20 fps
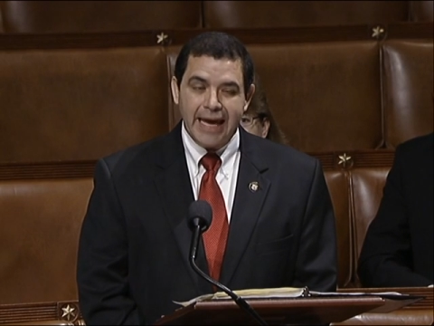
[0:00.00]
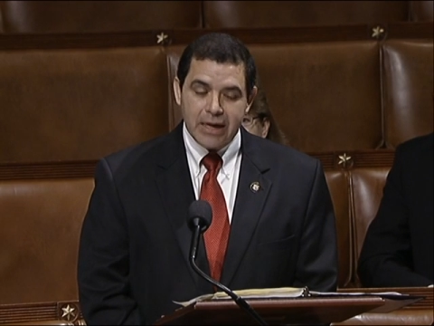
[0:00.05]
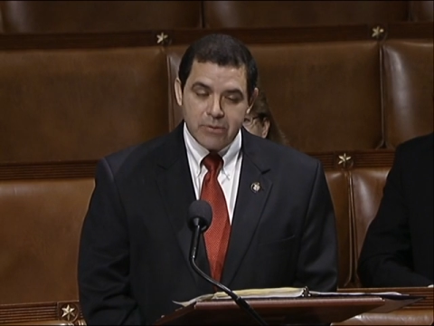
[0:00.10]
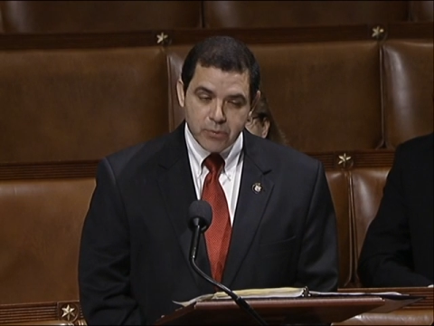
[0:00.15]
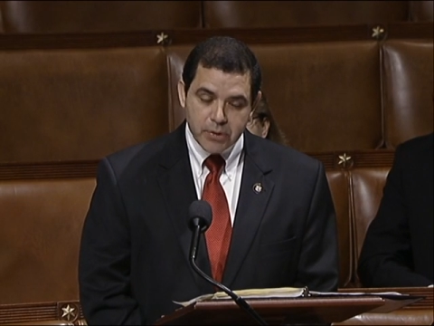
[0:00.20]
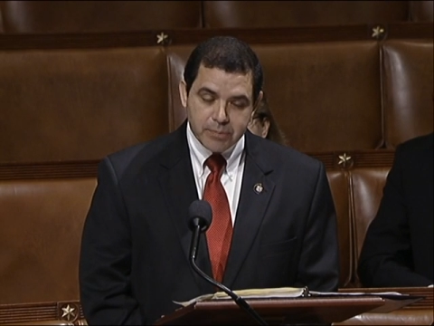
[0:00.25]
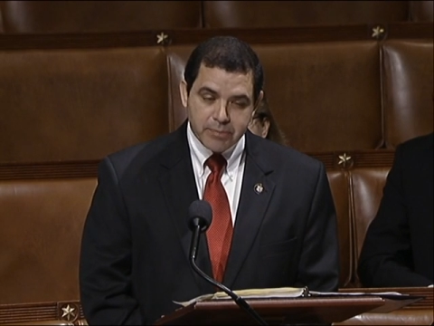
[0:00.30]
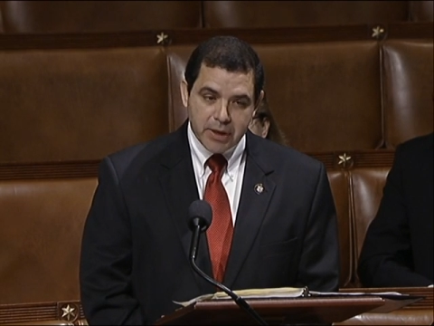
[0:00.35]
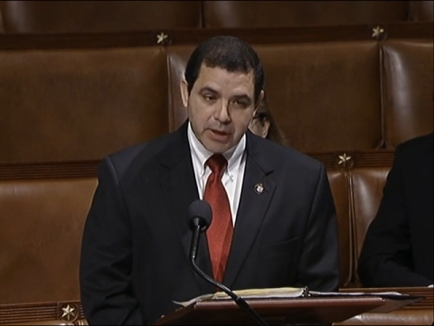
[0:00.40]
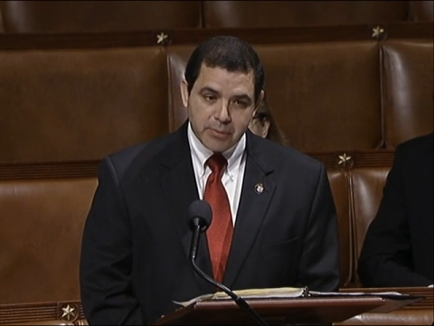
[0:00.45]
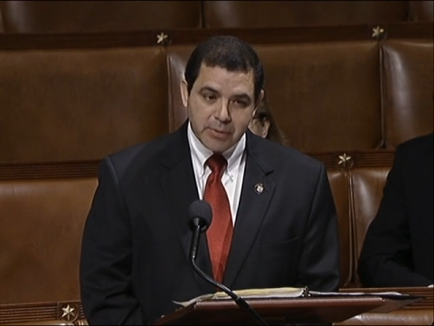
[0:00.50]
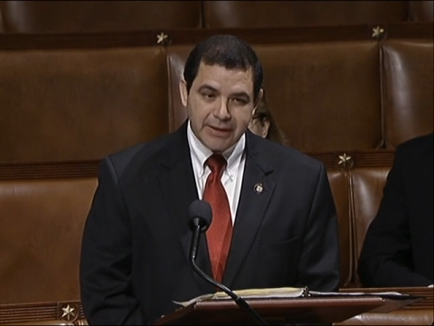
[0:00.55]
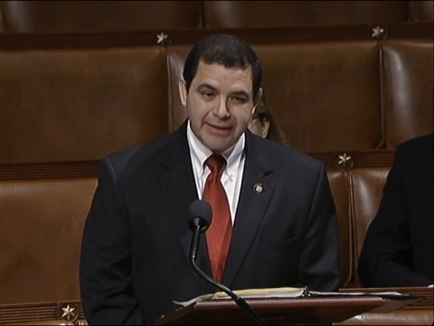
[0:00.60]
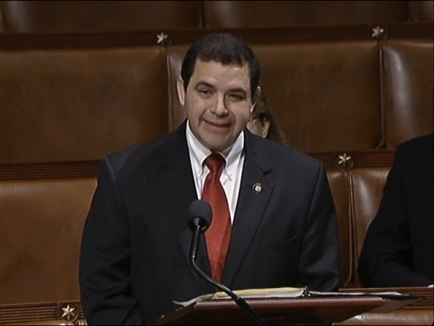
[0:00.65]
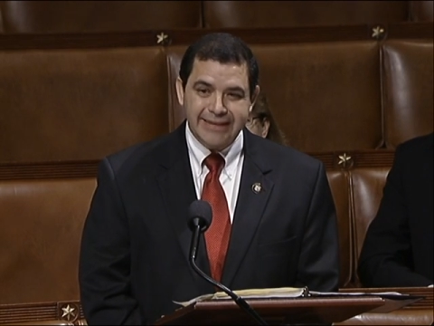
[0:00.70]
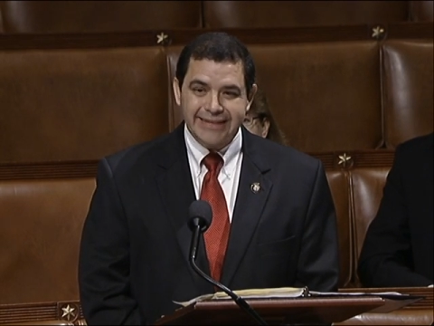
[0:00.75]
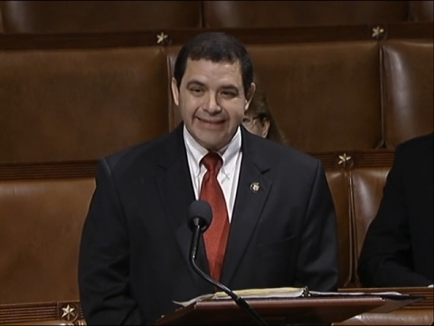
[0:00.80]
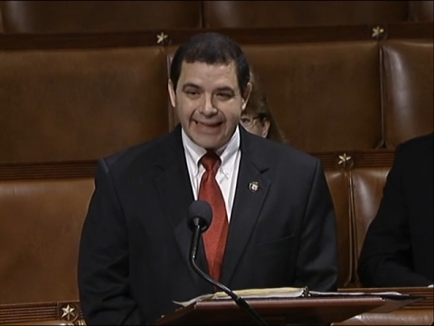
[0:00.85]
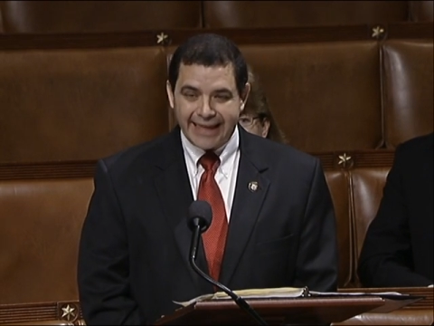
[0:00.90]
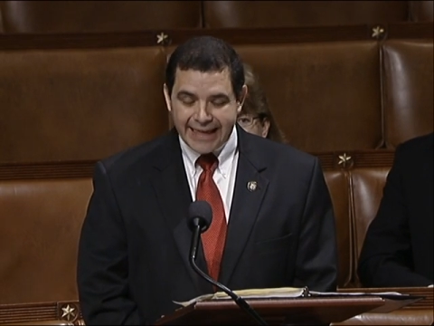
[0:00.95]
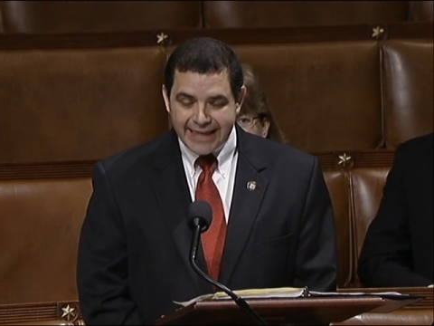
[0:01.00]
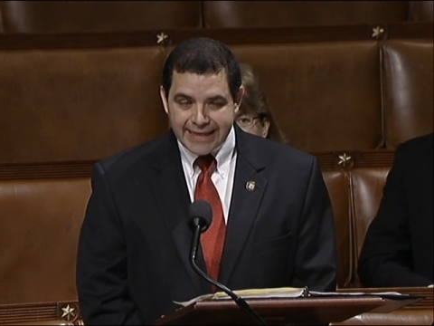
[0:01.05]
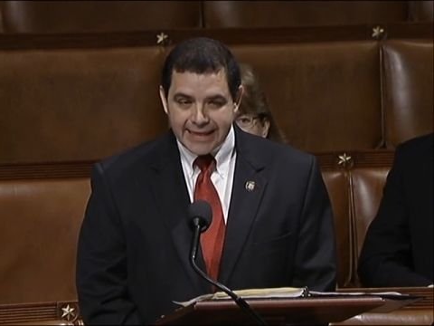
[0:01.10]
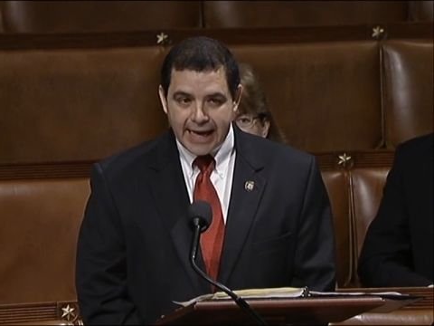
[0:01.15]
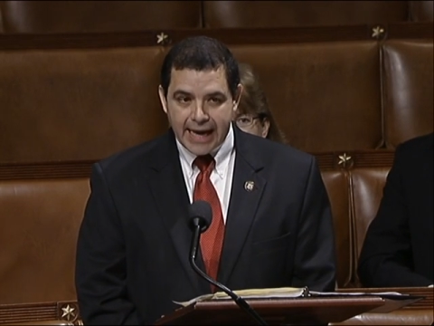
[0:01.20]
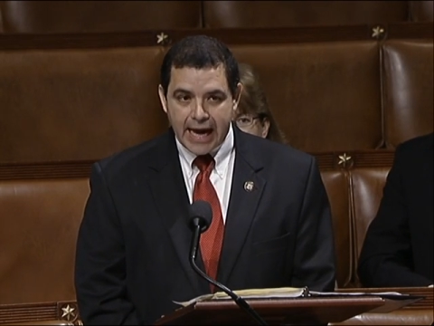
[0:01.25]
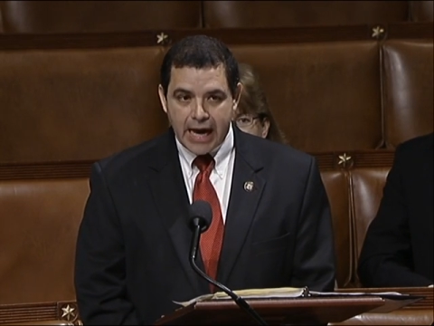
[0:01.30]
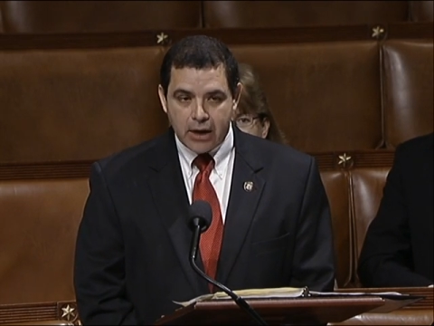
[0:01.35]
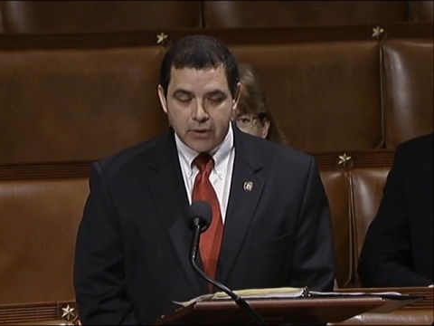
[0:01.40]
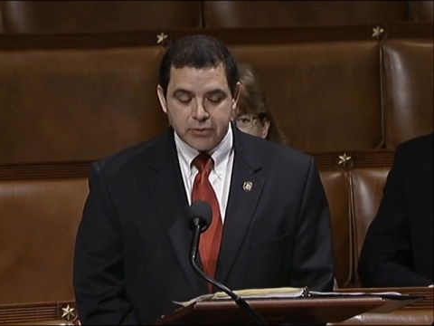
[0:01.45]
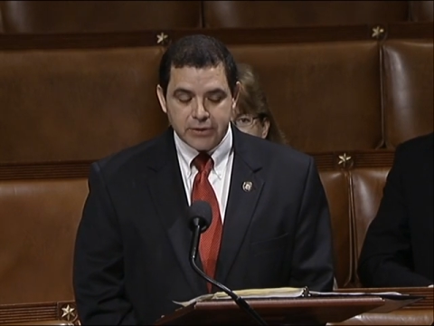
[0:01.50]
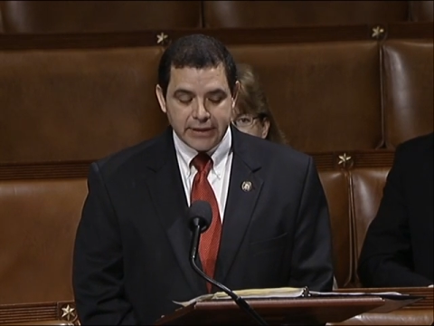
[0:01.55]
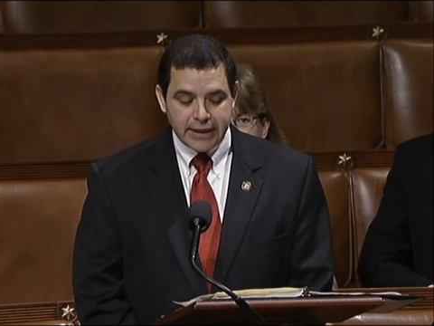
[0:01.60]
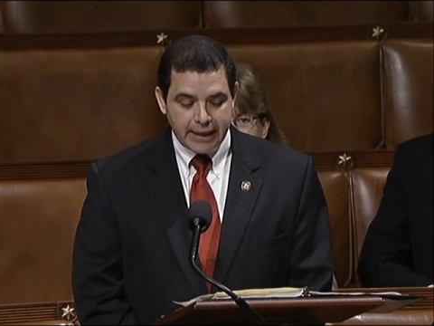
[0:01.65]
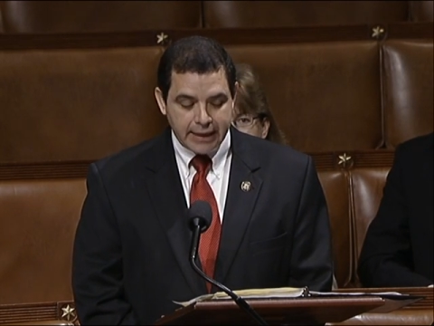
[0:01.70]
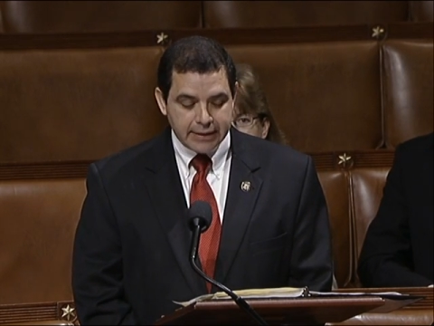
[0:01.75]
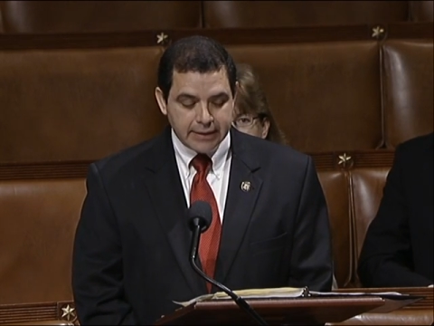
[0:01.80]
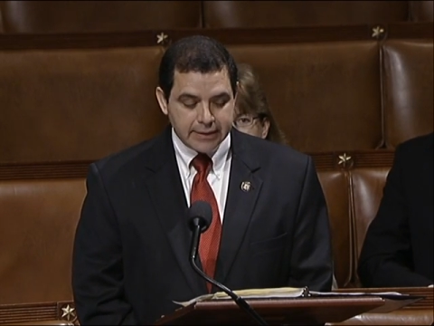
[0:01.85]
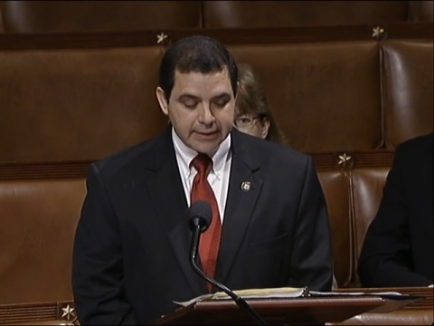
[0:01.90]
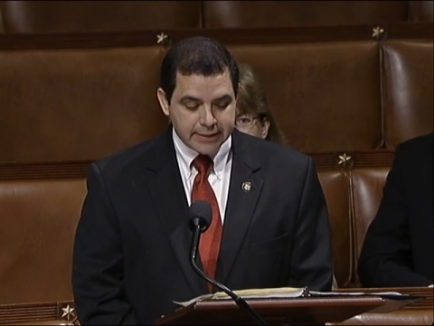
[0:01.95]
and Republicans in the House
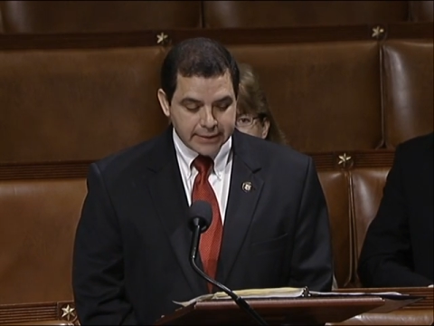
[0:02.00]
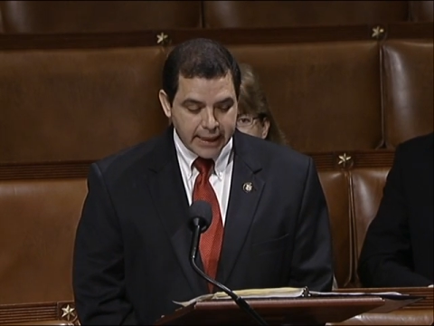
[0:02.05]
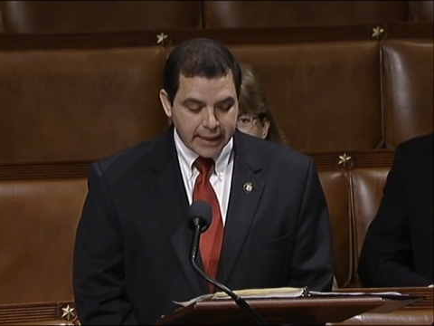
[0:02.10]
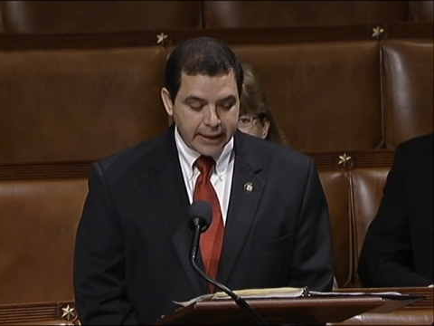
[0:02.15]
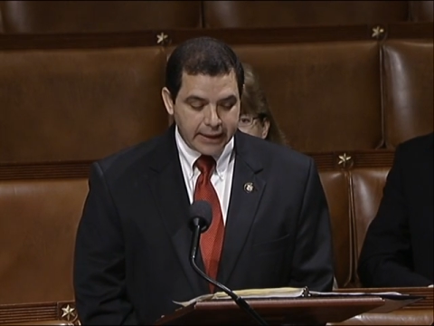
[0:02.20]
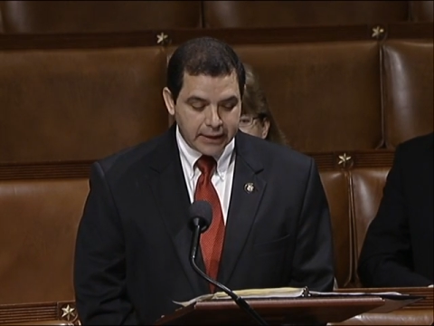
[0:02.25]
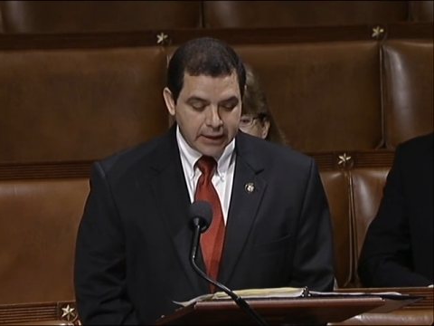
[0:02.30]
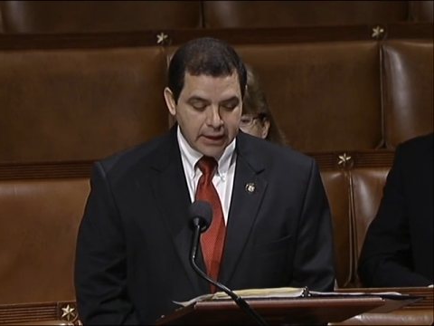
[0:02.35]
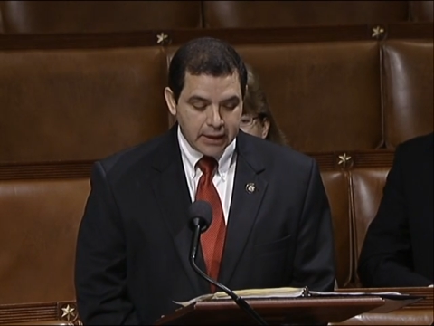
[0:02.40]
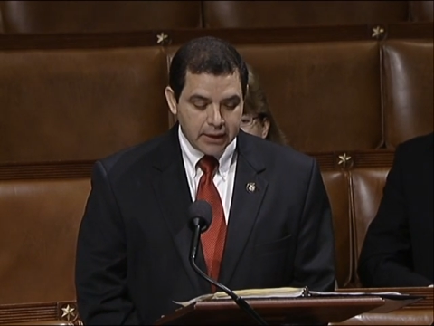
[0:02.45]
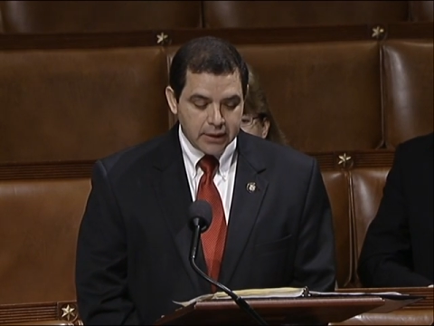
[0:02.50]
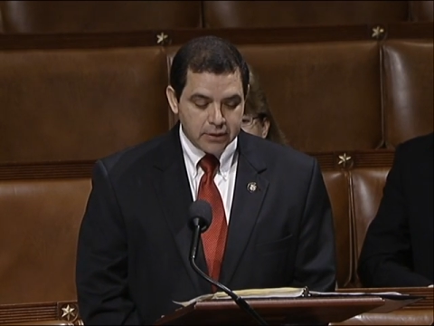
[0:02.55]
and the Senate.